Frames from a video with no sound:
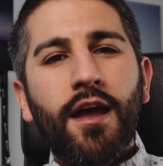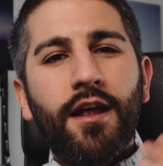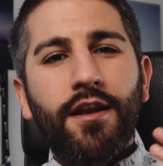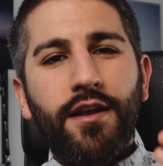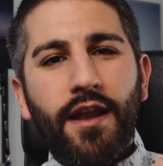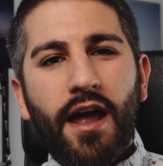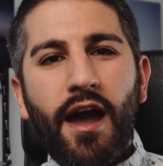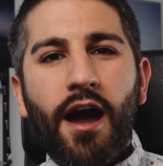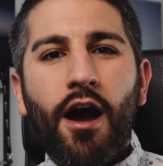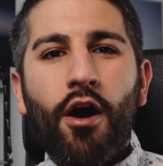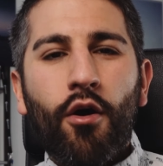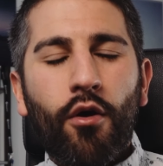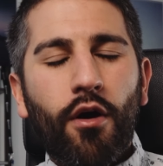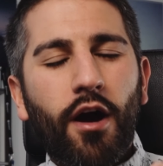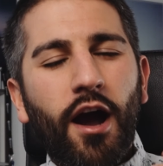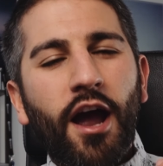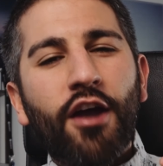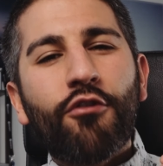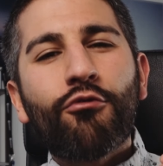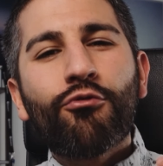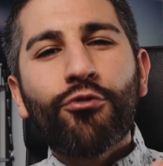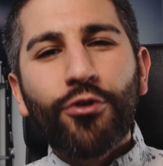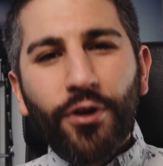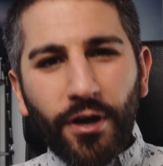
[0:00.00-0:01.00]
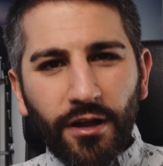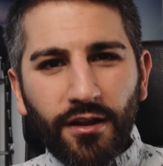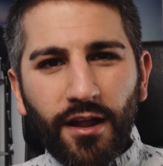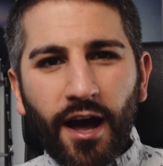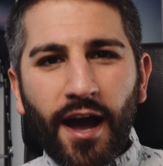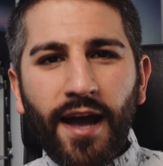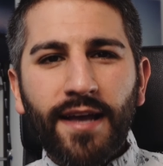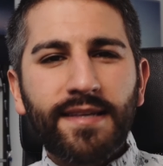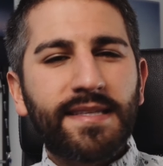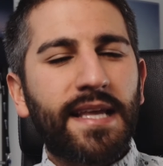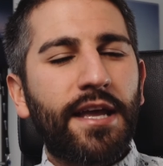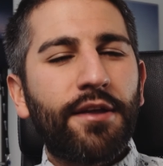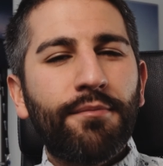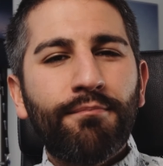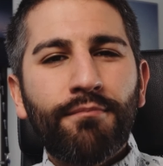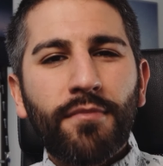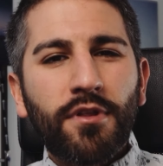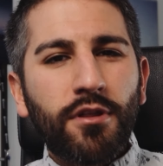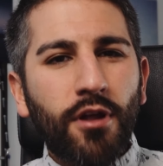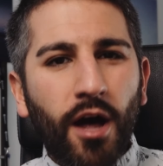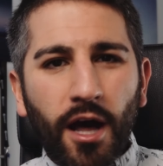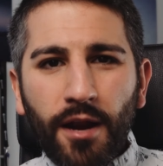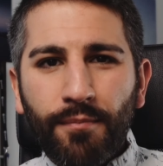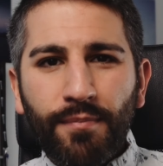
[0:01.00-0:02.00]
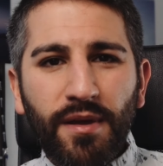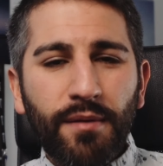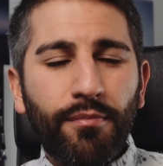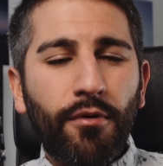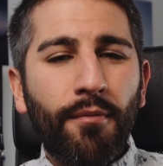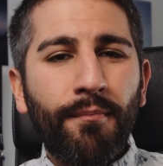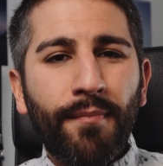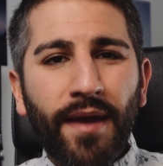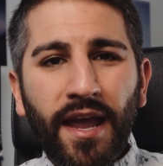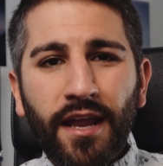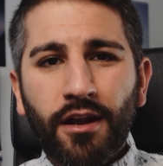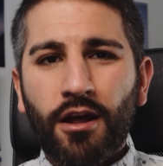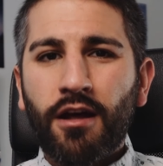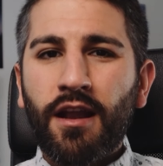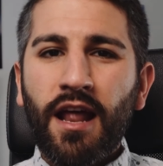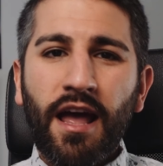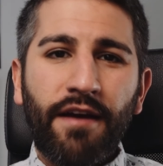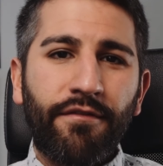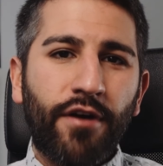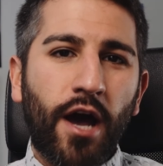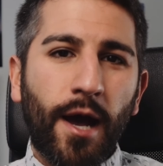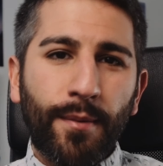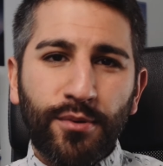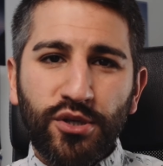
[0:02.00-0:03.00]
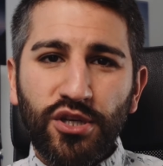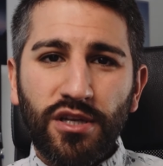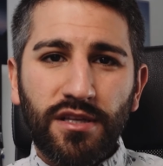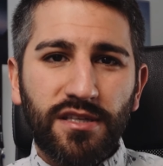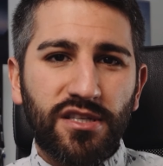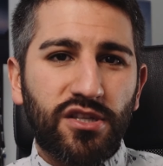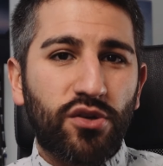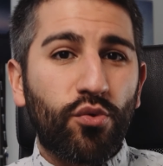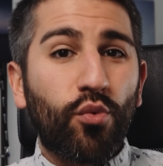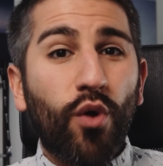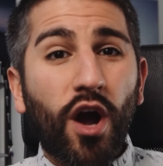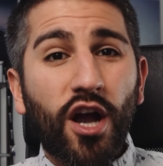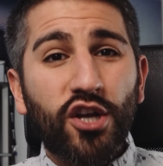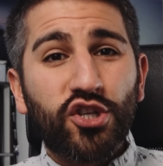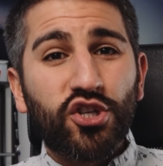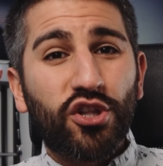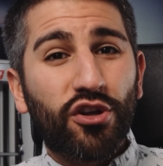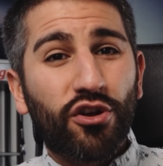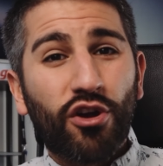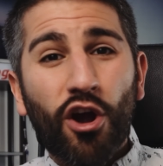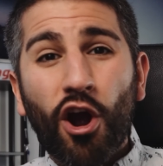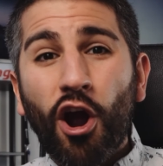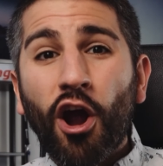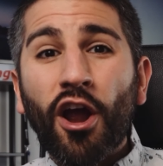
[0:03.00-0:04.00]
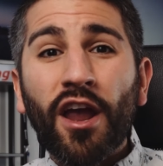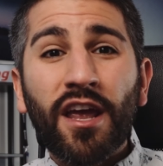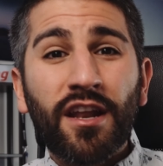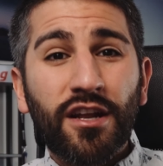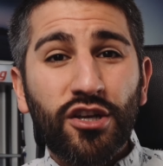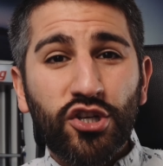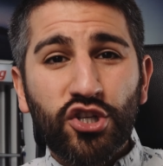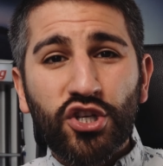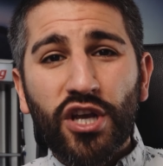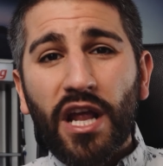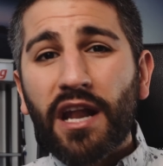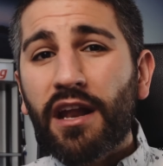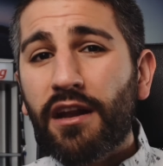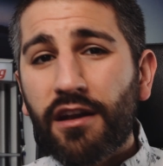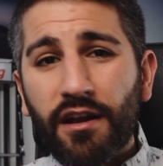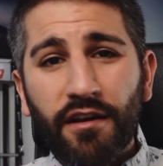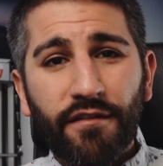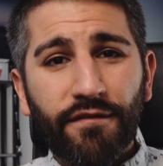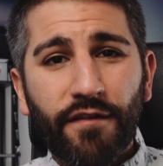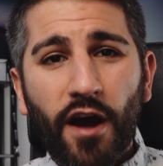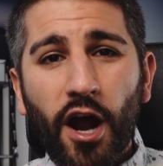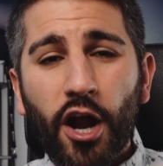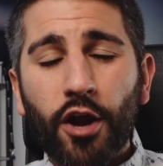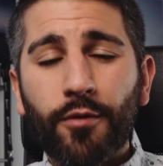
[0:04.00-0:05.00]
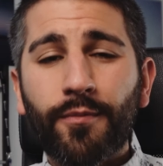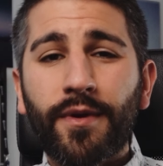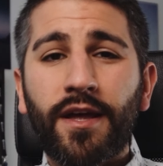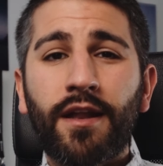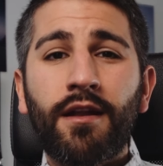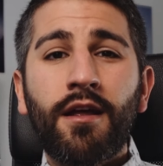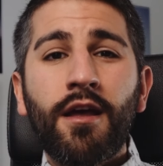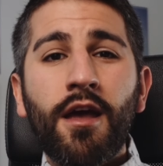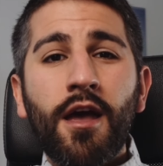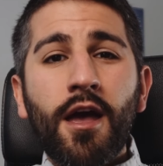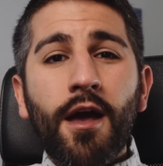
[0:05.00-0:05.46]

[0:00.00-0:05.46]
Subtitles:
Now, I realize that a lot of people may not have options to wash their car in a shaded environment.